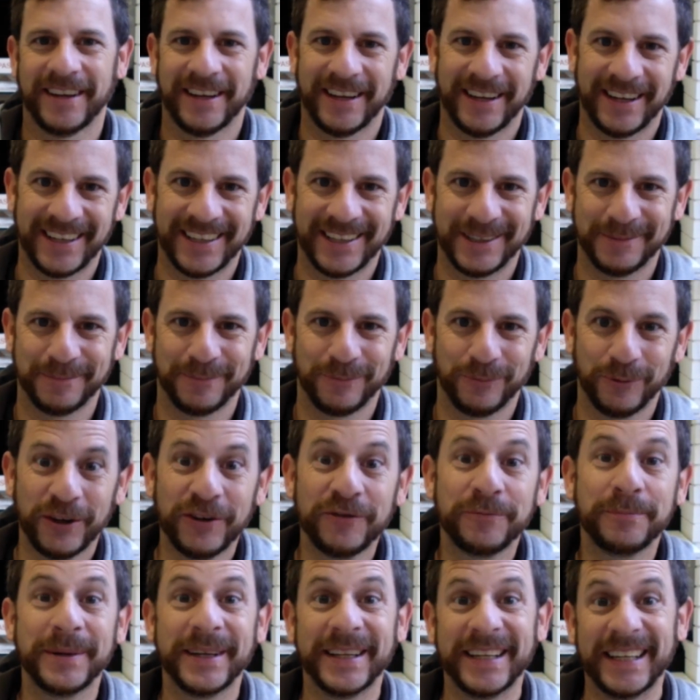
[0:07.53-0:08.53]
Um,
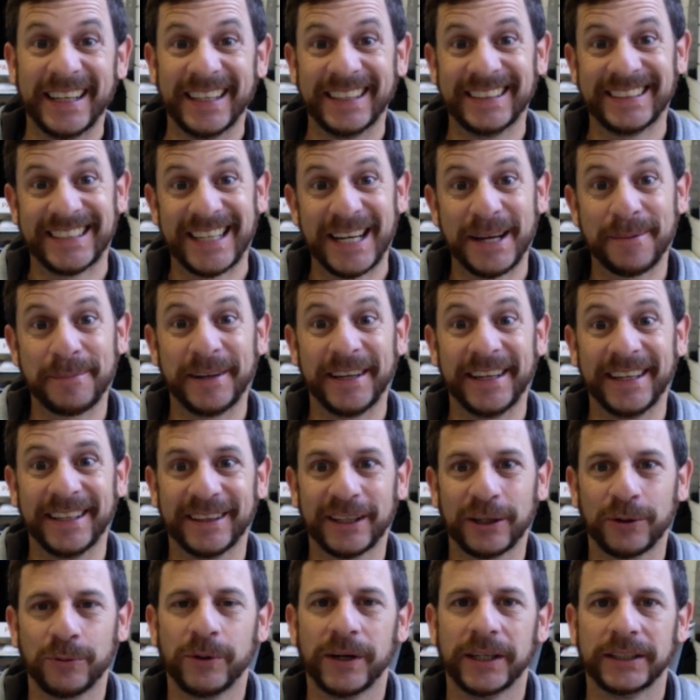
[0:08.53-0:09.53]
we've been examining
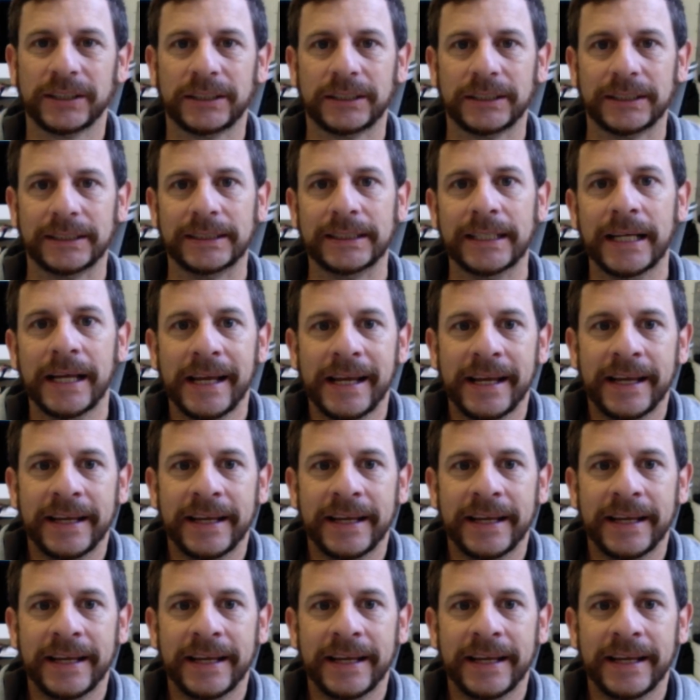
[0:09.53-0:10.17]
the question